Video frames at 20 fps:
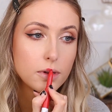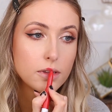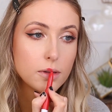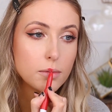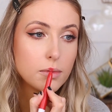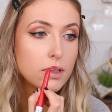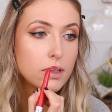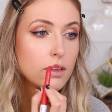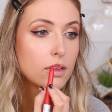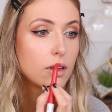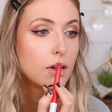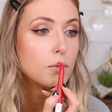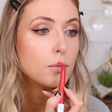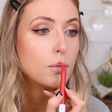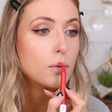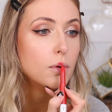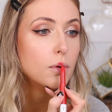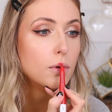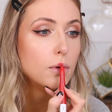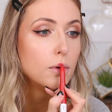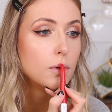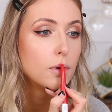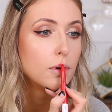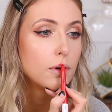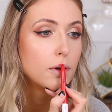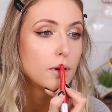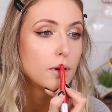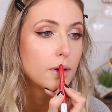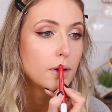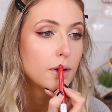but some of this is on, woo.
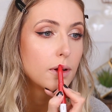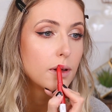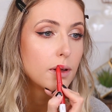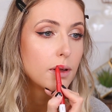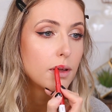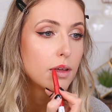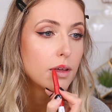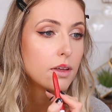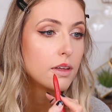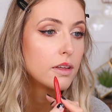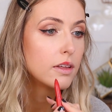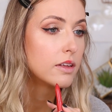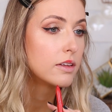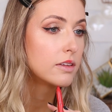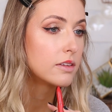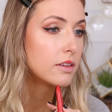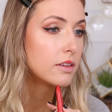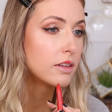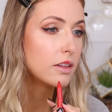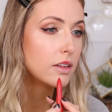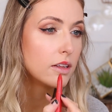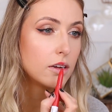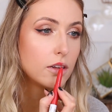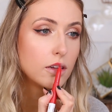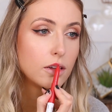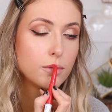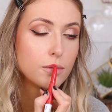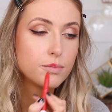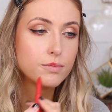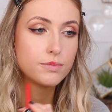This is a
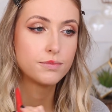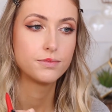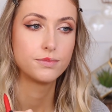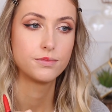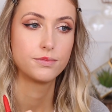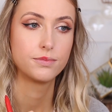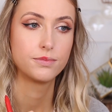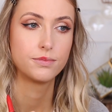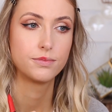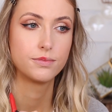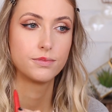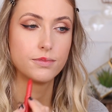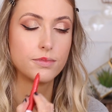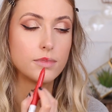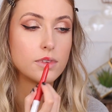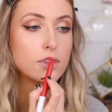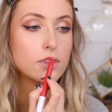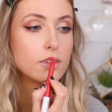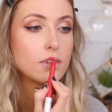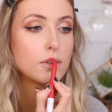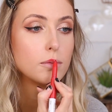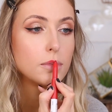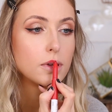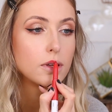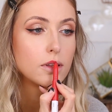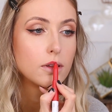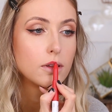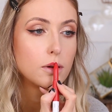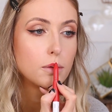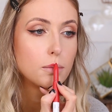little, it's gonna be
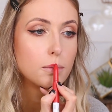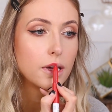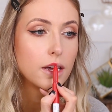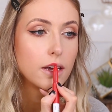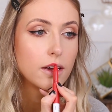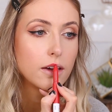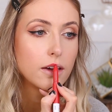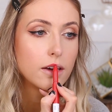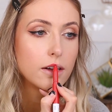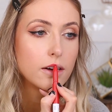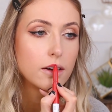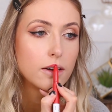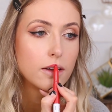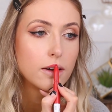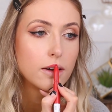a little pink, I don't